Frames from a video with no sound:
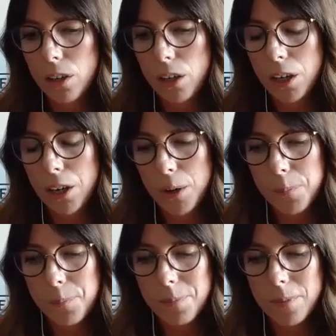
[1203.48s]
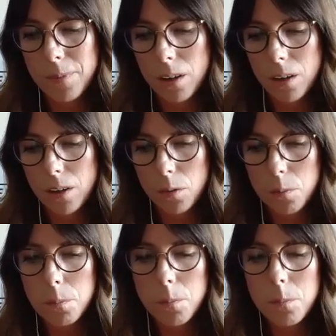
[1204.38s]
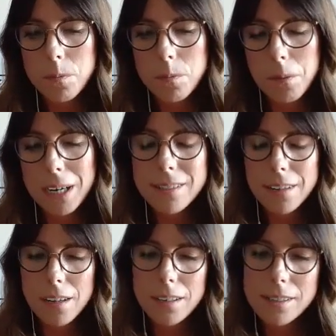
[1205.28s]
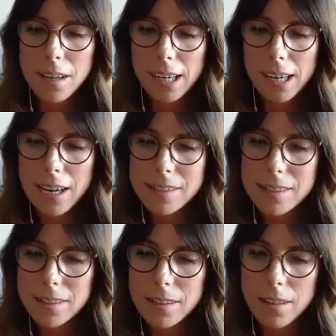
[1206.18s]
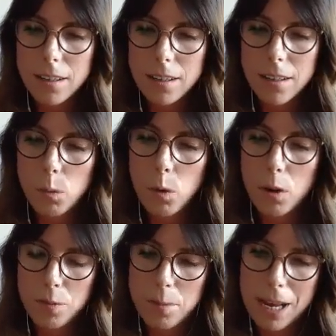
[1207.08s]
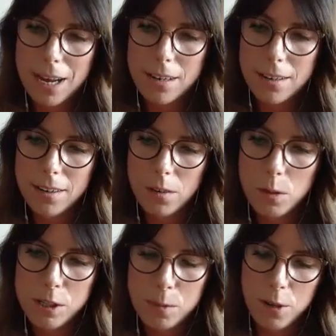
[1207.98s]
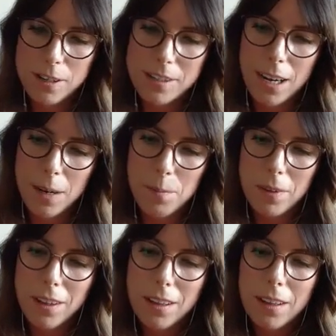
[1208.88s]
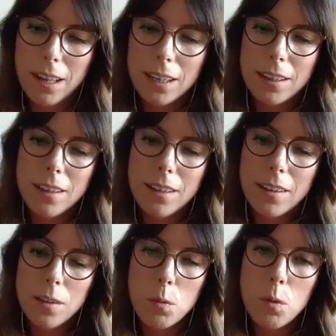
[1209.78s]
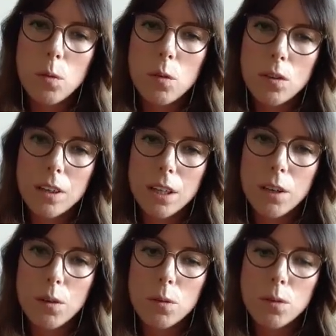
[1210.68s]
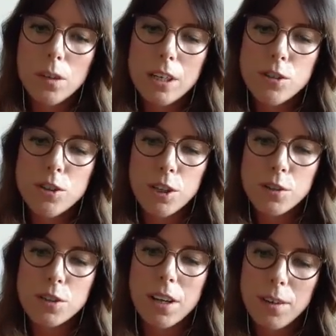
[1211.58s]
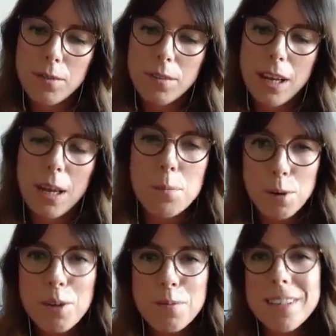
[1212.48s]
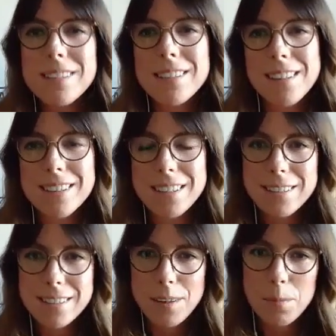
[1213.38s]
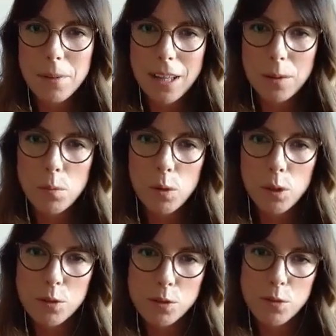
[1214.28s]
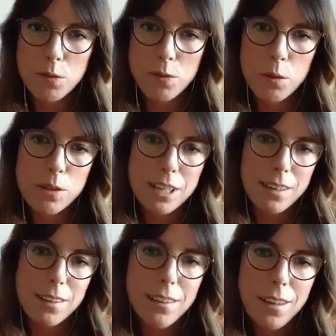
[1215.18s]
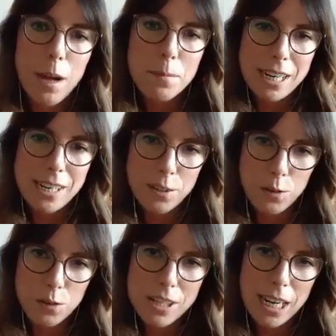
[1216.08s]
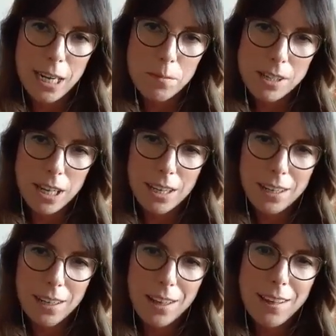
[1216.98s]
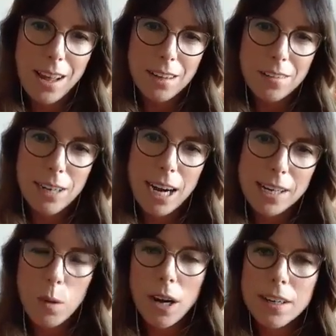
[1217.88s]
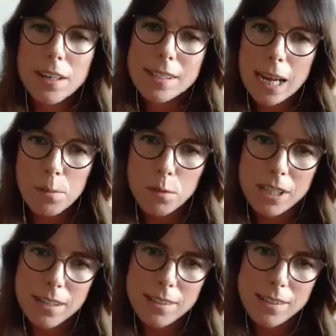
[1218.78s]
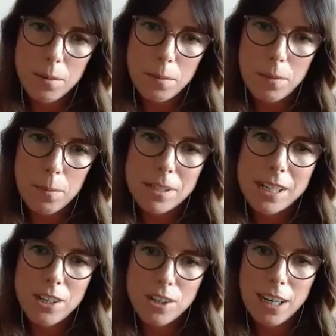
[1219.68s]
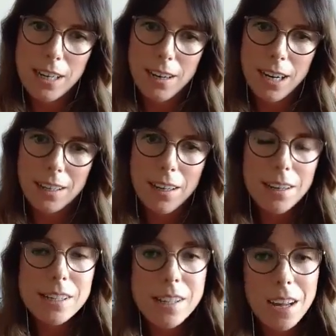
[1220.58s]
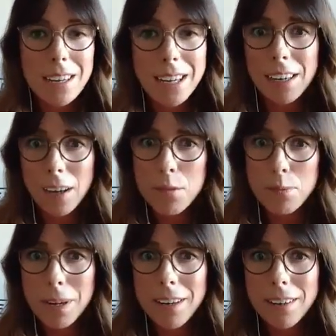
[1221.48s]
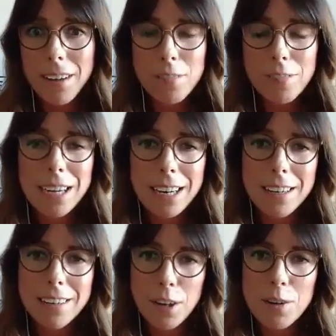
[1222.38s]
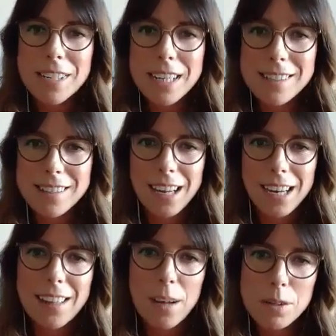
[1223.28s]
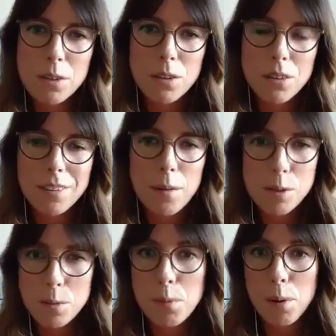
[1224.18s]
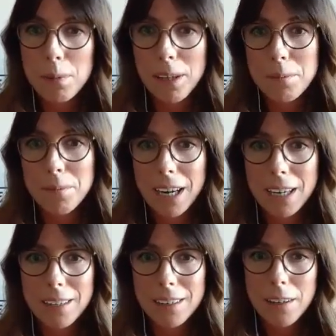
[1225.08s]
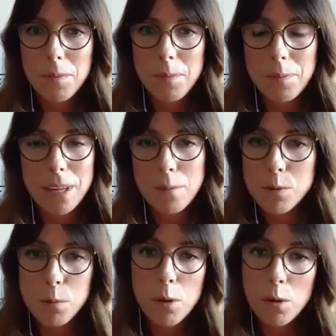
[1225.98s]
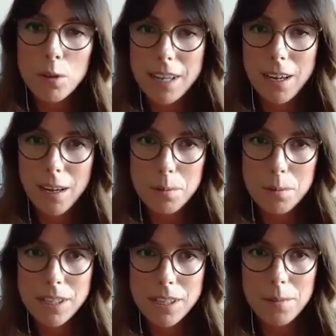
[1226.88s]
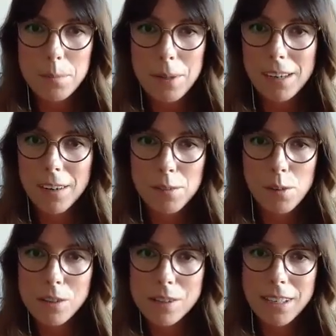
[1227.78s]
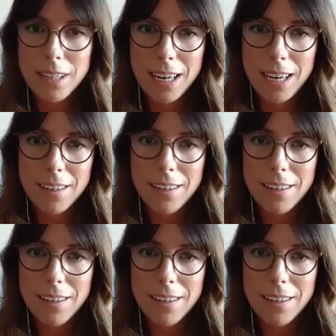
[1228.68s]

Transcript: you know, my stance, I guess, would have been once upon a time, like, the more that you introduce kind of improvements to the system and the more you're sort of forcing updates on your teams, like, that creates quite an unstable system. And potentially, like, certainly in government, I really noticed like that was a problem. Like, teams were not set up to be kind of constantly